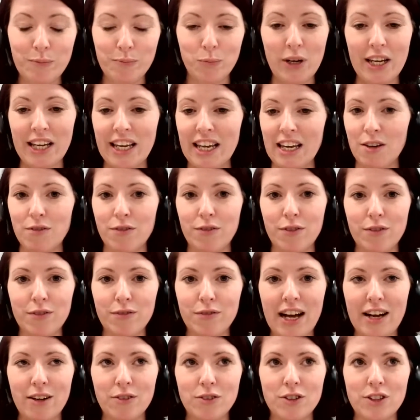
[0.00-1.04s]
we give
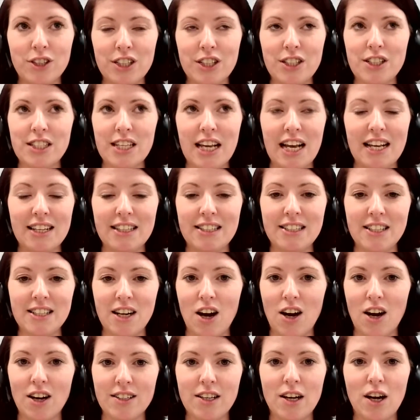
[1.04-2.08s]
founders and
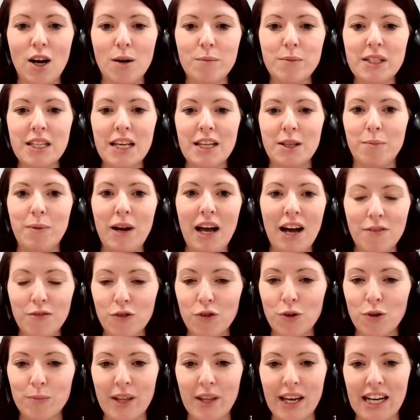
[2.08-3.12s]
startups the
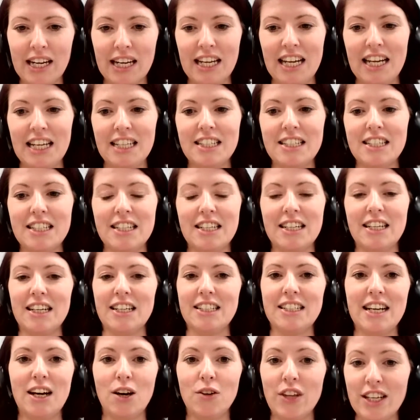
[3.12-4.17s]
platform they need
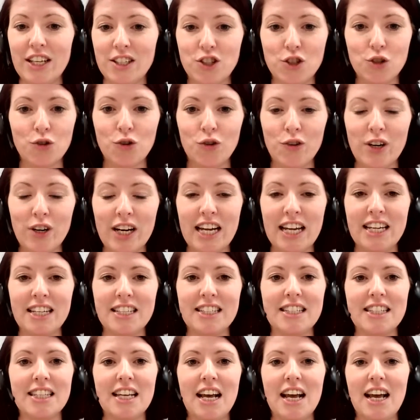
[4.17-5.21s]
to tell their
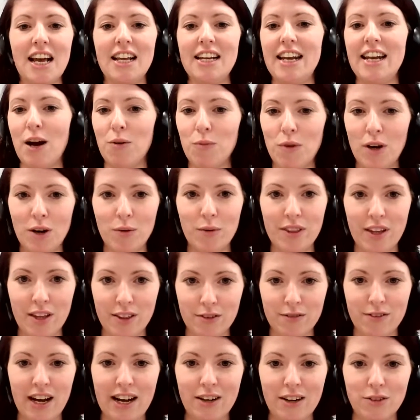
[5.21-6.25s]
stories, network with
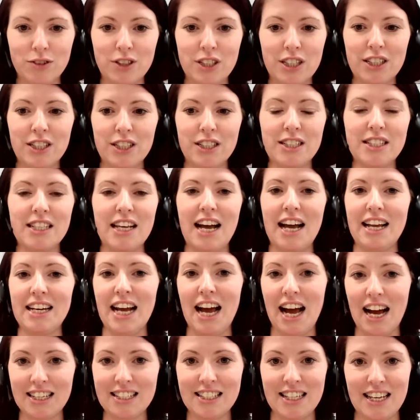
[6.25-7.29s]
other founders and
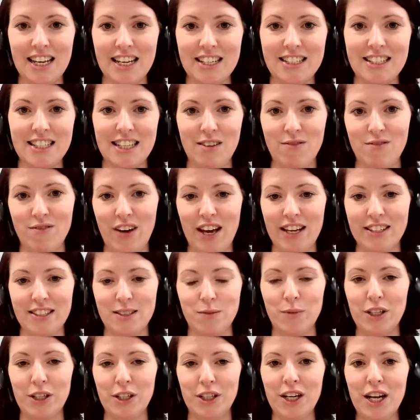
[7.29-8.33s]
access
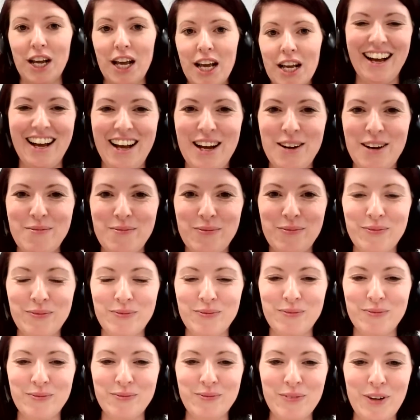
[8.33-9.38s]
investment.
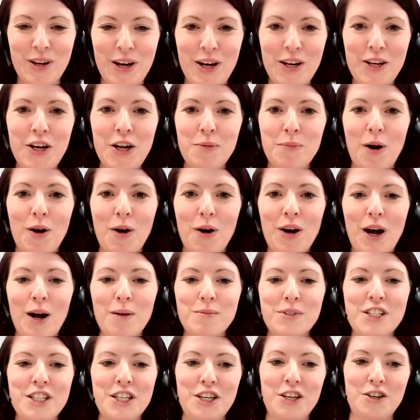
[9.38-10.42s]
Anoop, I'll
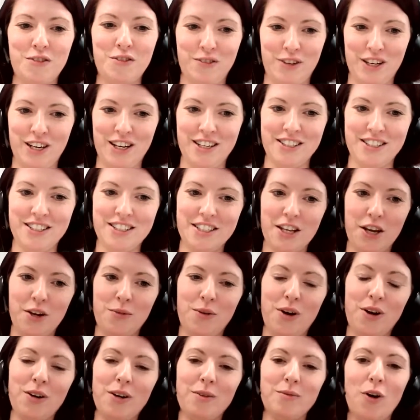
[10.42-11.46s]
come to you first.
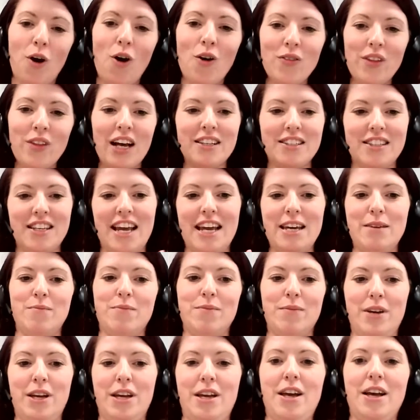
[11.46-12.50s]
So on that
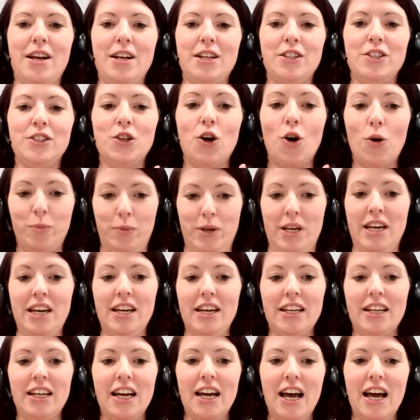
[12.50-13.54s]
same
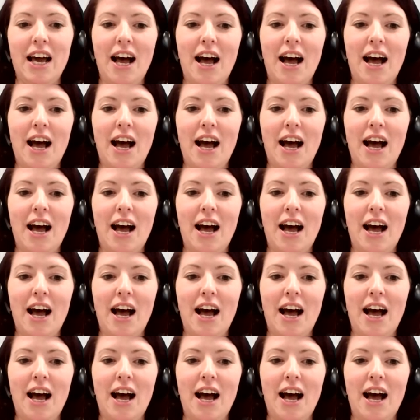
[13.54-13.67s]
topic,